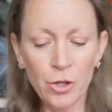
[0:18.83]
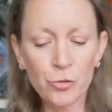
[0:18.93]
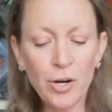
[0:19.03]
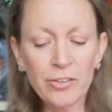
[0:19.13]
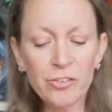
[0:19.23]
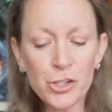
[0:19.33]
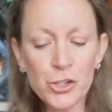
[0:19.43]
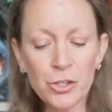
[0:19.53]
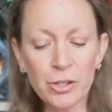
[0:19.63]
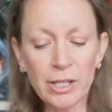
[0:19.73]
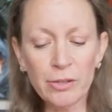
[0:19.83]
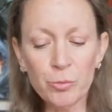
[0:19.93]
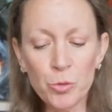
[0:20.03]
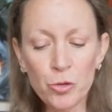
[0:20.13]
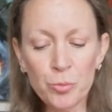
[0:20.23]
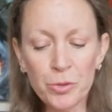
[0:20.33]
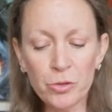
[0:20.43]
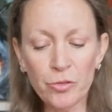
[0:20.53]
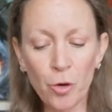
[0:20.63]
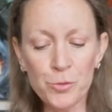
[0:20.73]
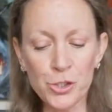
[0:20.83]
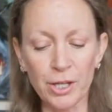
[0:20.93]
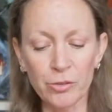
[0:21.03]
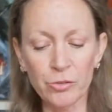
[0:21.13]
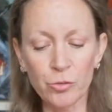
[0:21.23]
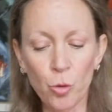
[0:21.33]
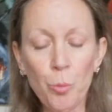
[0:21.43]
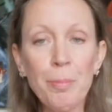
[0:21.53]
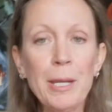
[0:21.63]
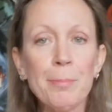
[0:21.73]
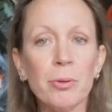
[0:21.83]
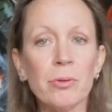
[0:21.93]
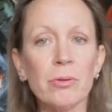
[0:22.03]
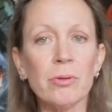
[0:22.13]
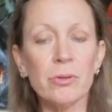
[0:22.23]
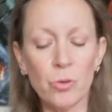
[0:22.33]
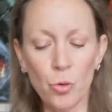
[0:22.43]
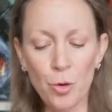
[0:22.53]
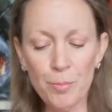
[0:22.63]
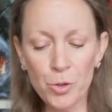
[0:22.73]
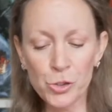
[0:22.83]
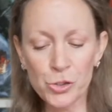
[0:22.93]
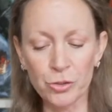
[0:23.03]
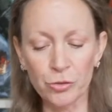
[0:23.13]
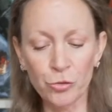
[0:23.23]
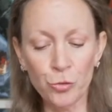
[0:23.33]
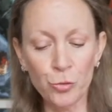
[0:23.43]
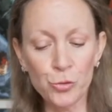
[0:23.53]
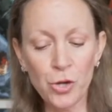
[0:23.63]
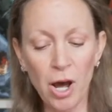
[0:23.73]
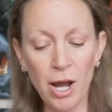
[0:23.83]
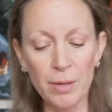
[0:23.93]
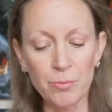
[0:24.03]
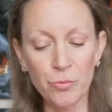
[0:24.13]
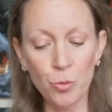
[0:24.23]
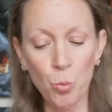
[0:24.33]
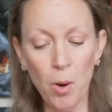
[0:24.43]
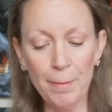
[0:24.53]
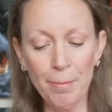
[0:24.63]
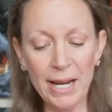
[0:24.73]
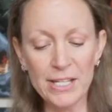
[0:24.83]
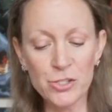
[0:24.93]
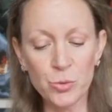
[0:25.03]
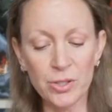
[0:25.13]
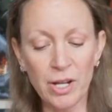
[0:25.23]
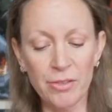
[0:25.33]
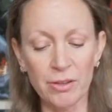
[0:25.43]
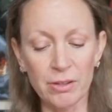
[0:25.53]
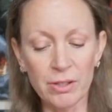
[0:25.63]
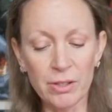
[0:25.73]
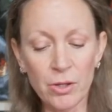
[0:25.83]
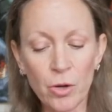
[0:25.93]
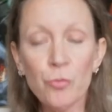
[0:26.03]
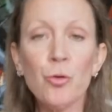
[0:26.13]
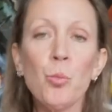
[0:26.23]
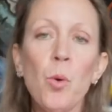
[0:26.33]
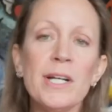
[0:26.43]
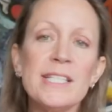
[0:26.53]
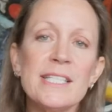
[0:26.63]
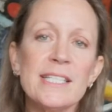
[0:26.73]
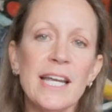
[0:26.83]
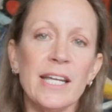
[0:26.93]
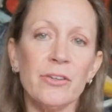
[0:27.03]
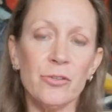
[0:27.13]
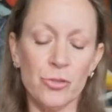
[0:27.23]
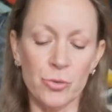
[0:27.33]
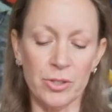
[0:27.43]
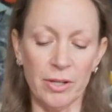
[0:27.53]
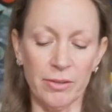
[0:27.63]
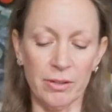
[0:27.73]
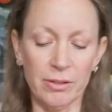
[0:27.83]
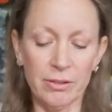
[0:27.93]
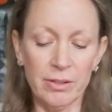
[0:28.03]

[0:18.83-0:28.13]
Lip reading: Transition is a movement of objects or people or emotions through time from one place to another, from one state to another.